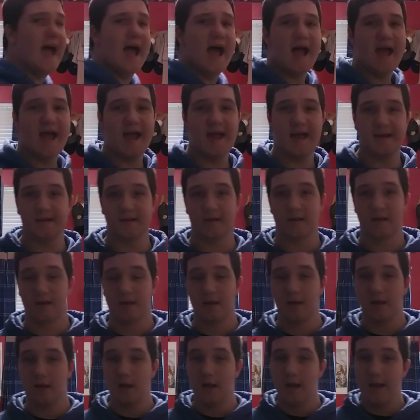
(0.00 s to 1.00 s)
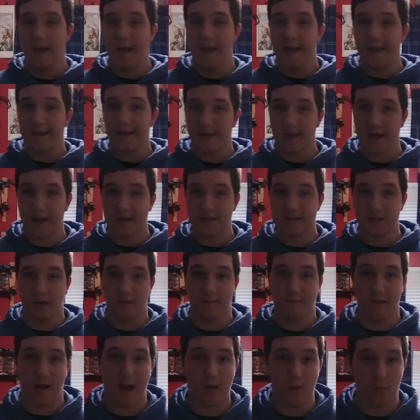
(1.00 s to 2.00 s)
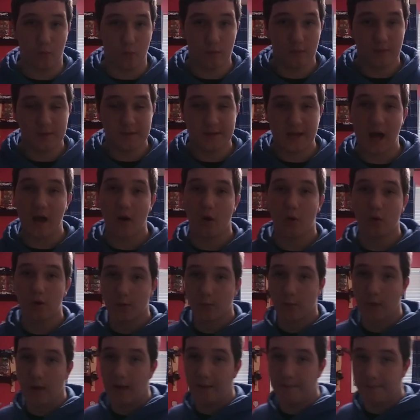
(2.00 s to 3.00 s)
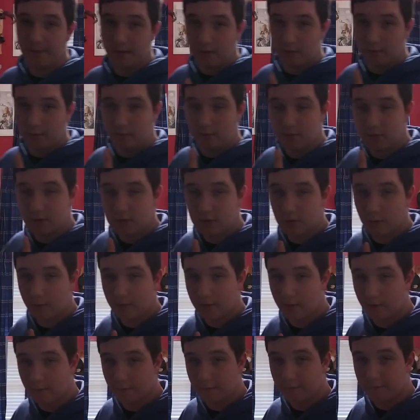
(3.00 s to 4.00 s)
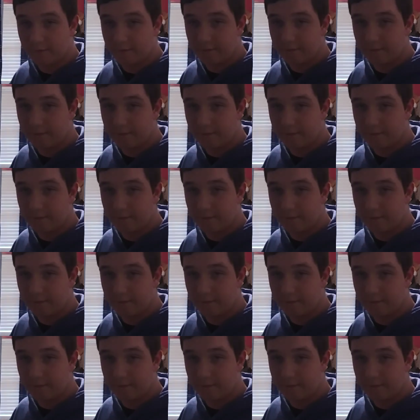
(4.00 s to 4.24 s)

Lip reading: And guys, I not only will I be doing